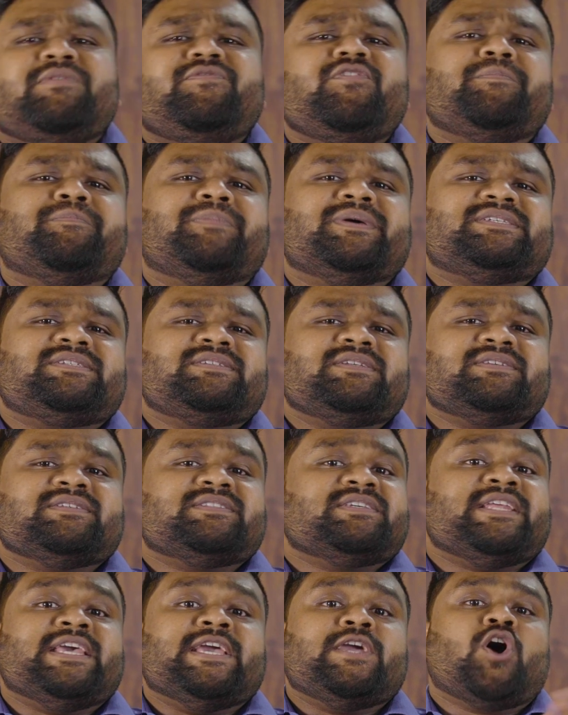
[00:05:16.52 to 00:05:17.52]
if your business
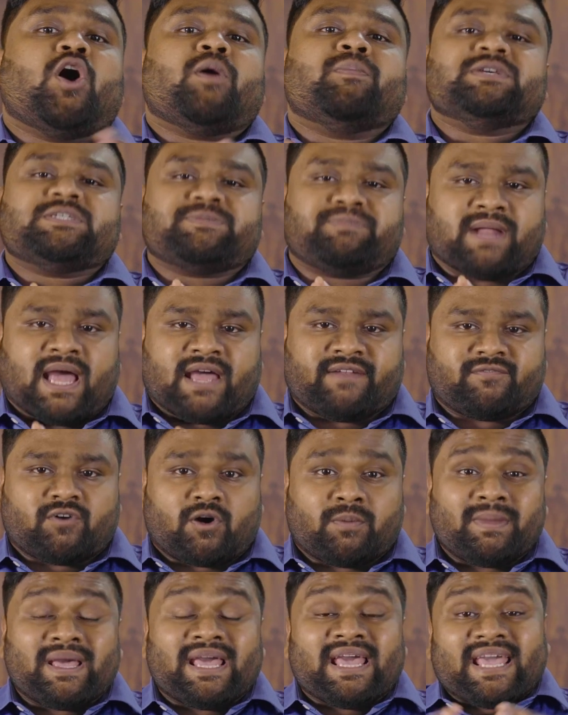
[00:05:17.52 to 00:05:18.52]
is an e-commerce
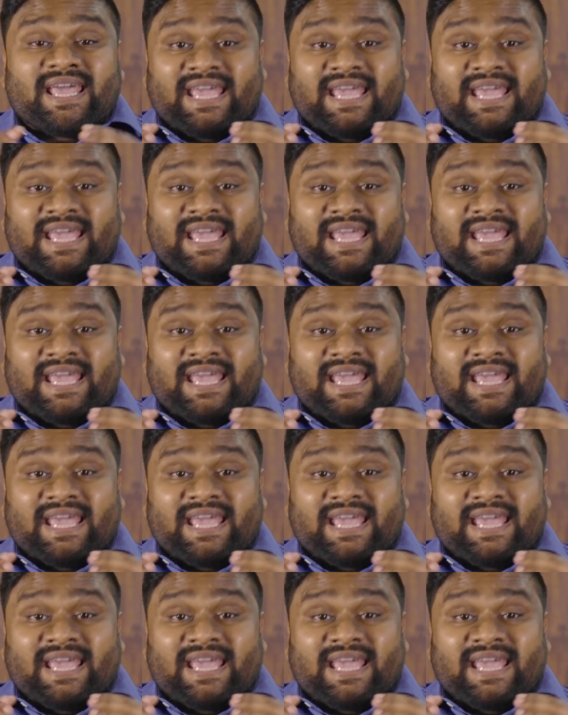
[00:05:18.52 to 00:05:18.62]
platform,